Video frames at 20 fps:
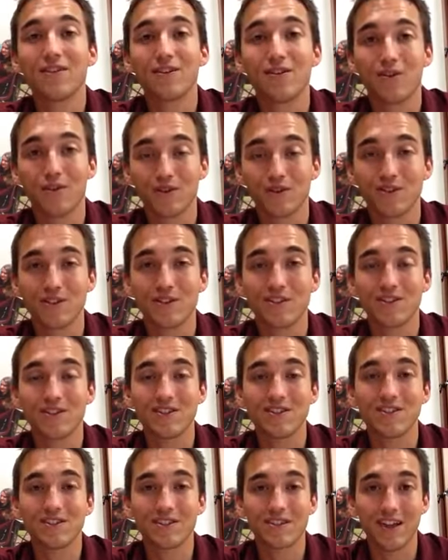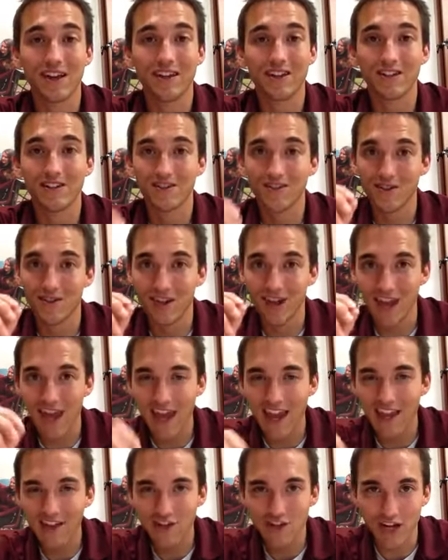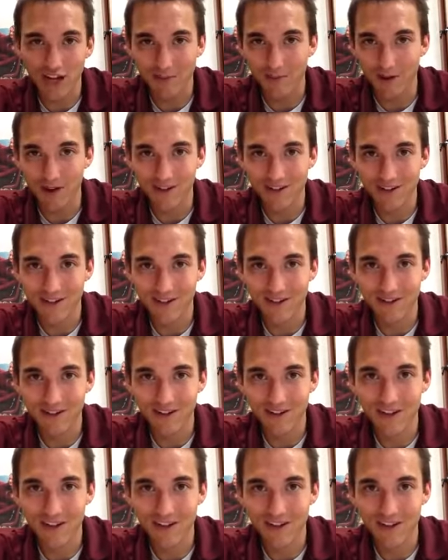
courses selected. So you need 8 check marks.